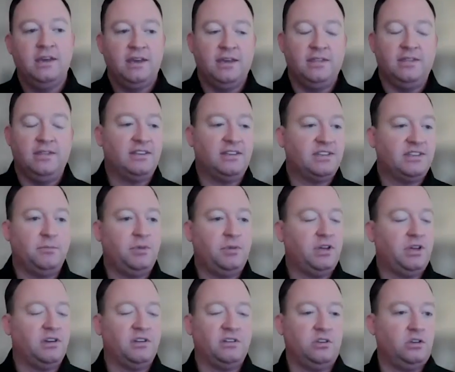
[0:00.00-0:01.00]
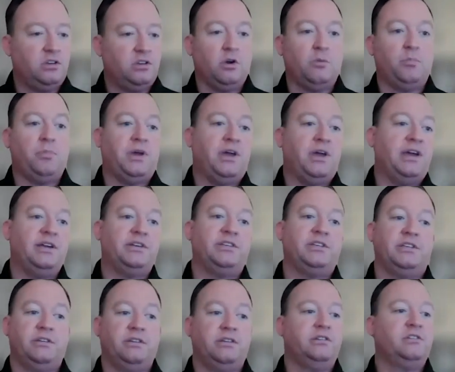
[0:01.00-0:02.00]
And they said, "Because your
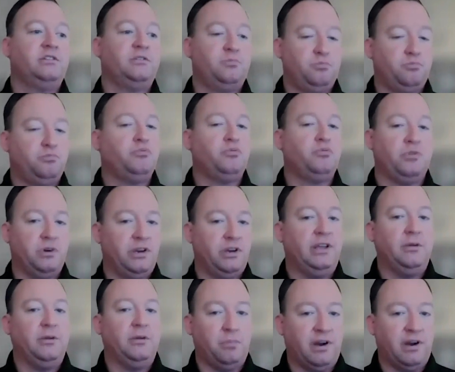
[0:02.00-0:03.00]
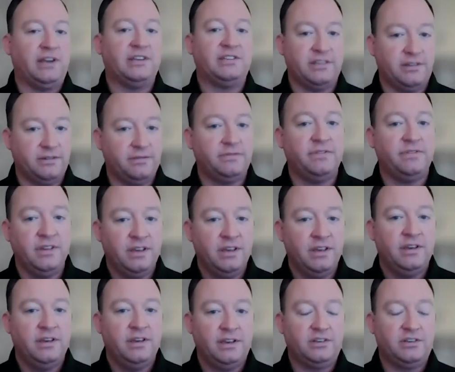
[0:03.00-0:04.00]
passion is pretty impressive.
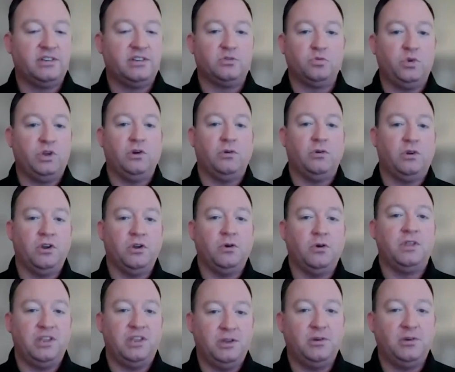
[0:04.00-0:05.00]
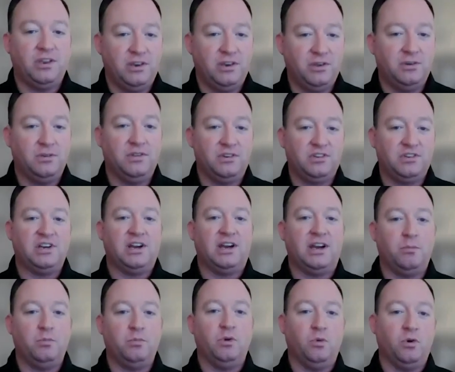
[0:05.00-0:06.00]
It's just we don't know that you can do this
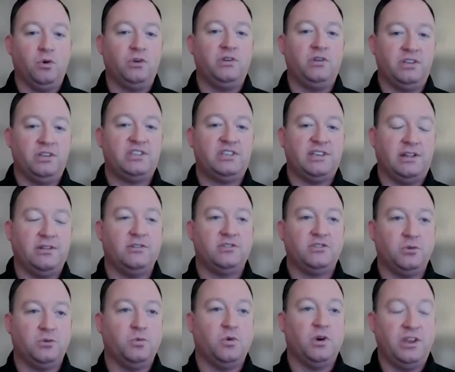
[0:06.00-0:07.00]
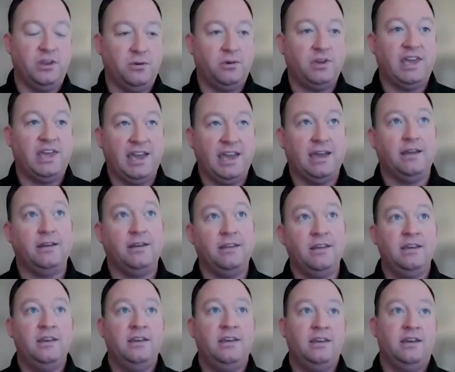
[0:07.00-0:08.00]
job. We want you to sell us on why you can."
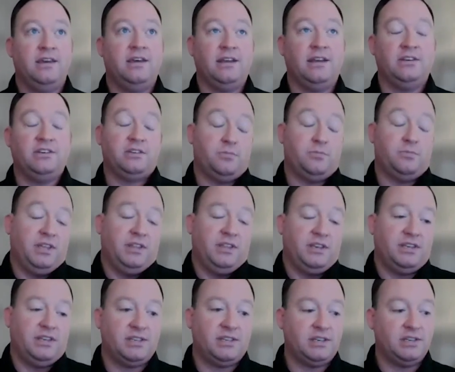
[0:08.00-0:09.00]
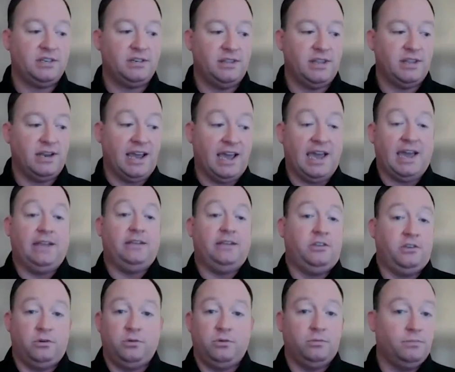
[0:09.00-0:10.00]
And I just made the decision that I had
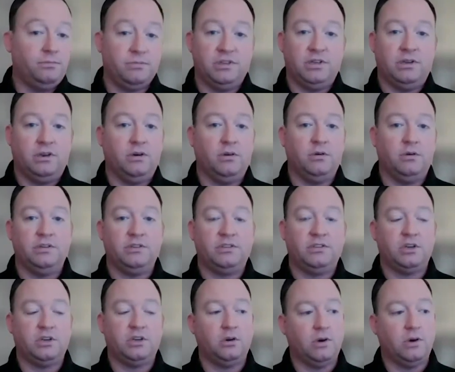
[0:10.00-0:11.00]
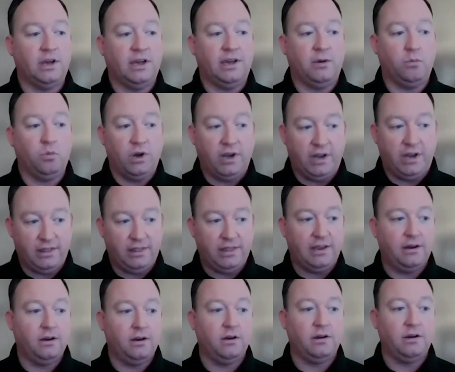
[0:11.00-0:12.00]
to, and so I went in
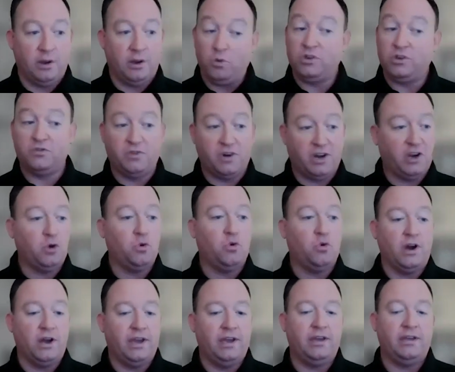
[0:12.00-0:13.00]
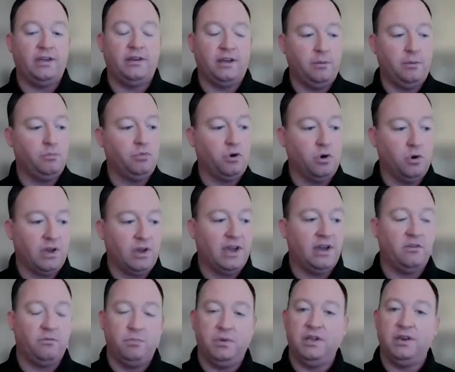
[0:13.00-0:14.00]
there. I was very quiet. I broke
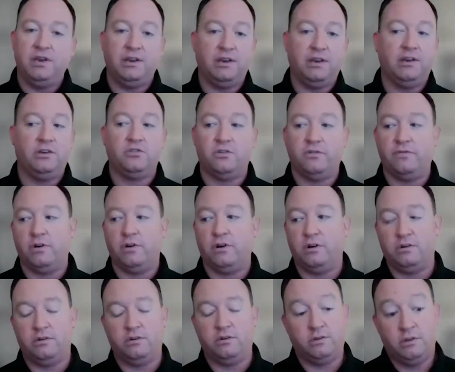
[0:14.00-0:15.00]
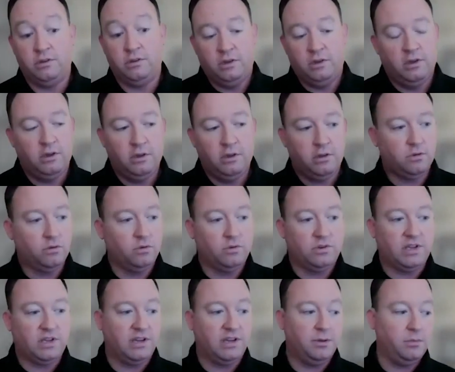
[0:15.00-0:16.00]
out of being an introvert, and through
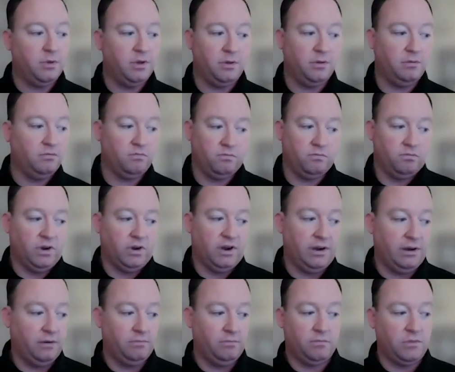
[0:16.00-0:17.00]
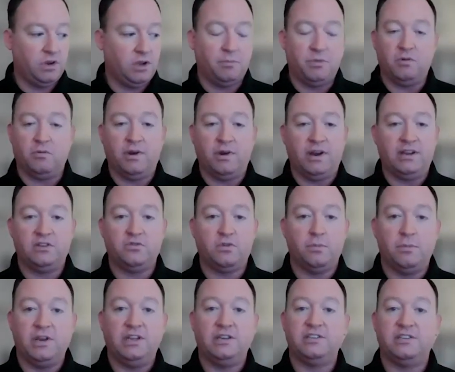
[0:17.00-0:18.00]
time, I ran up the ranks
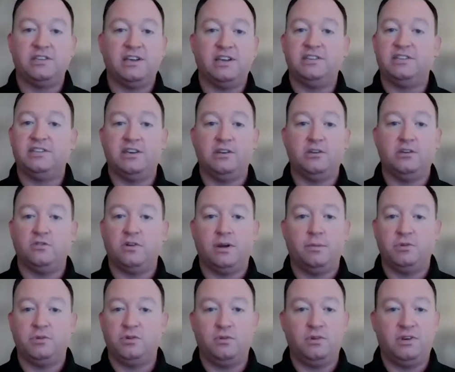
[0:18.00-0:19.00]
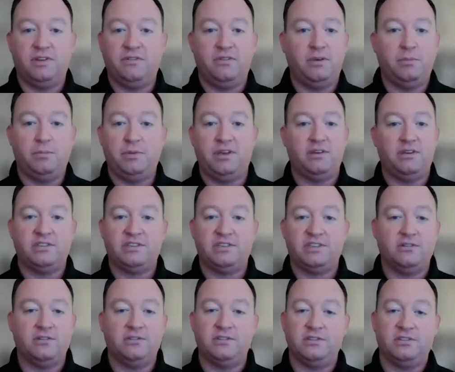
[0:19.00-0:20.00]
from an inside sales rep to an EVP of
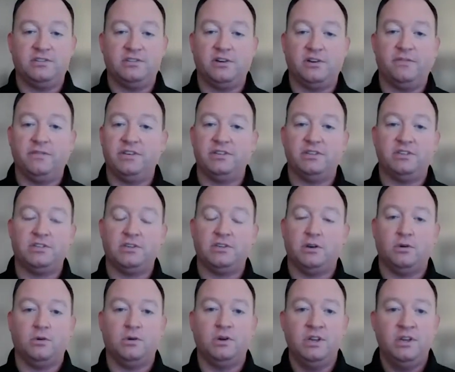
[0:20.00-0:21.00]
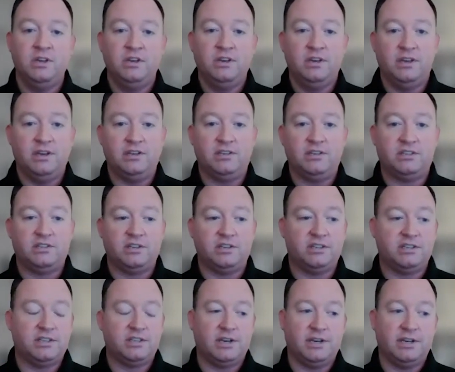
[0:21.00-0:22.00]
sales and service. So it's
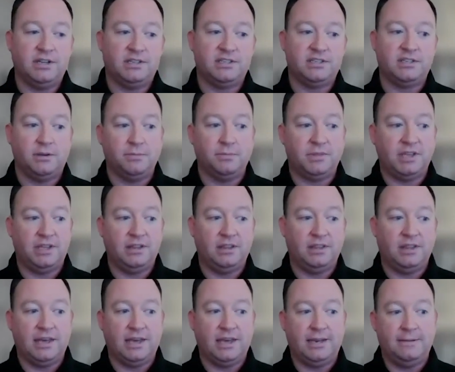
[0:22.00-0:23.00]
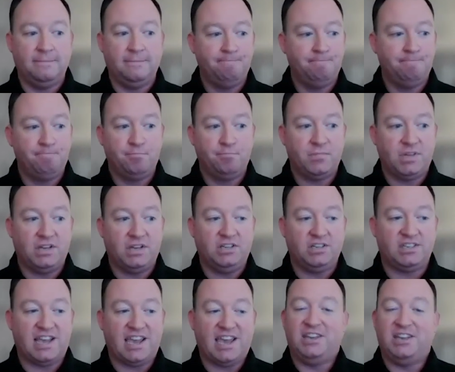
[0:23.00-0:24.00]
just it's something that I
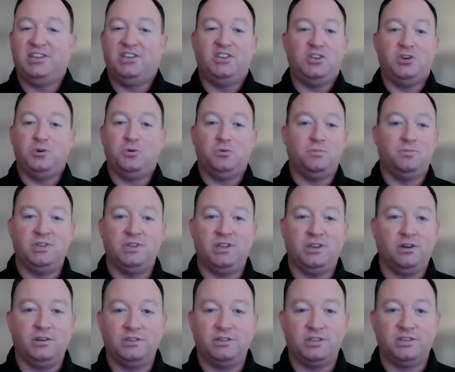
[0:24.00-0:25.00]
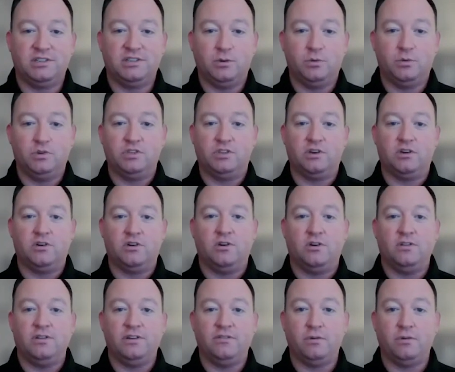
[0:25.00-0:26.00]
just had to do. It was the
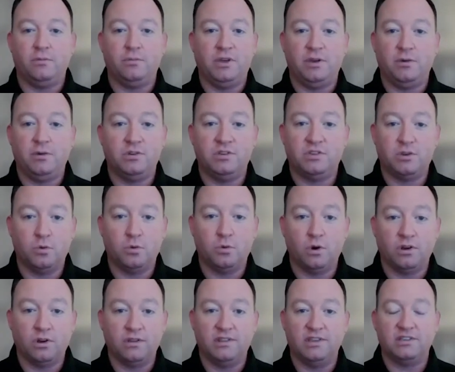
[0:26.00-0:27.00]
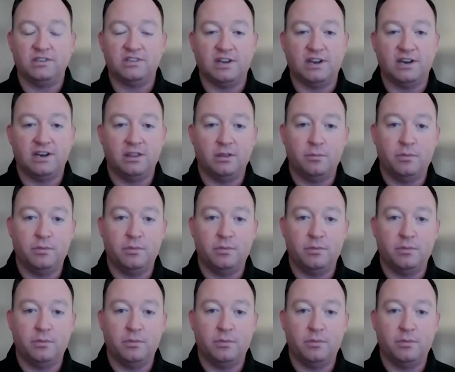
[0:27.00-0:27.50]
calling for me was to work in this side of the